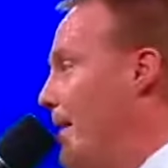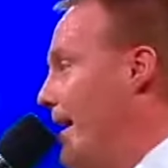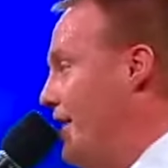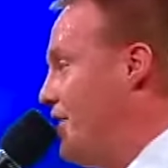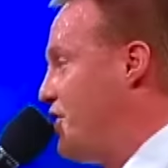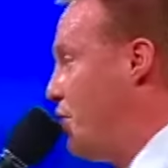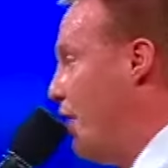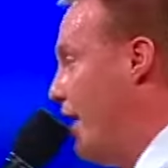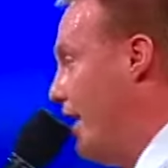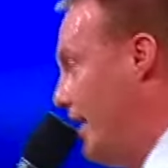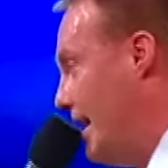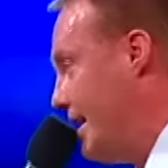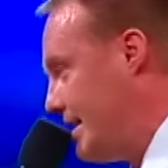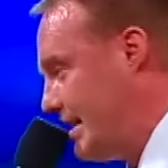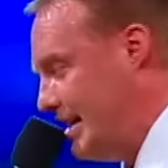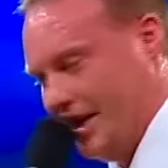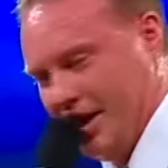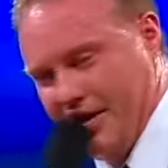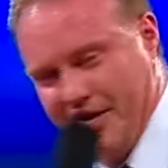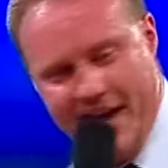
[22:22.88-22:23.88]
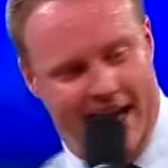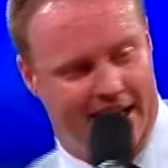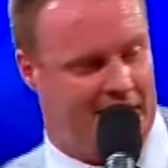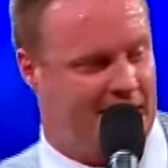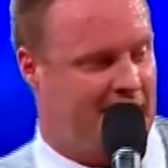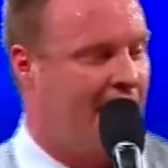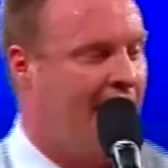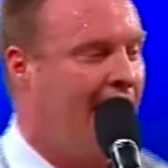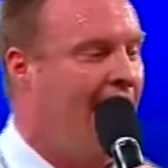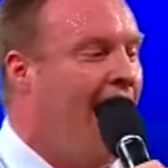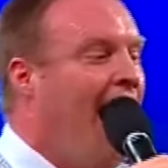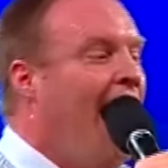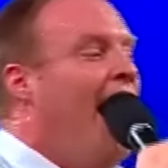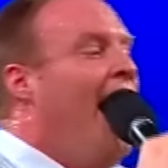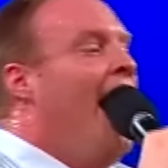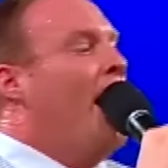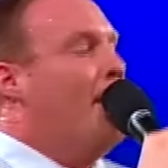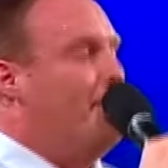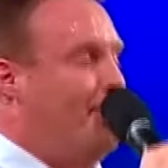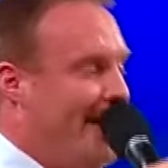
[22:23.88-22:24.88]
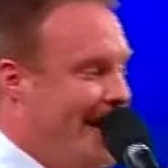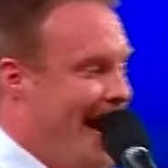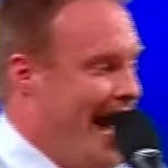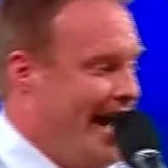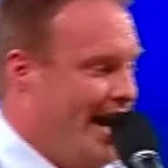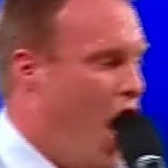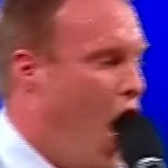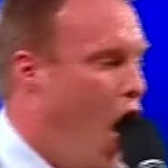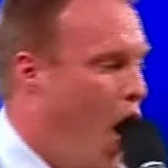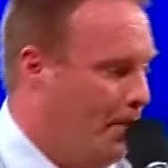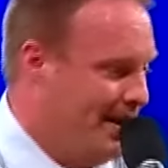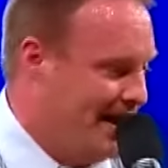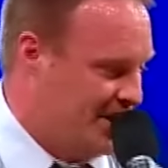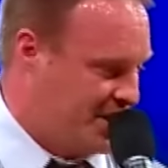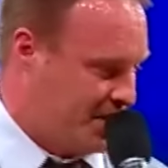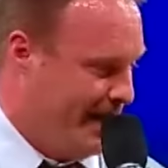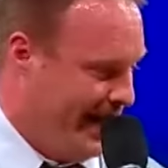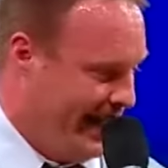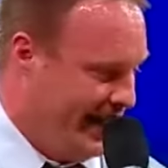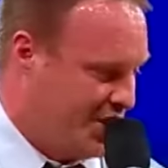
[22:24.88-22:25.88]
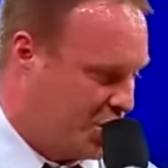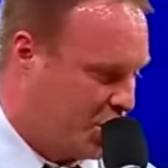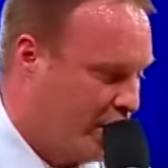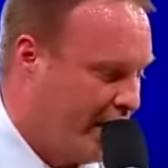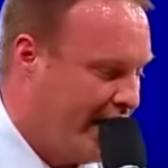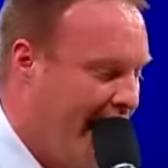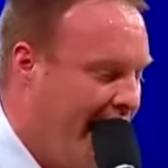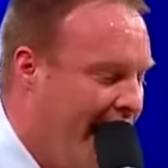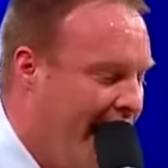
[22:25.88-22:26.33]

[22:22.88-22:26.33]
ministry, and listen to this, began a homeless ministry,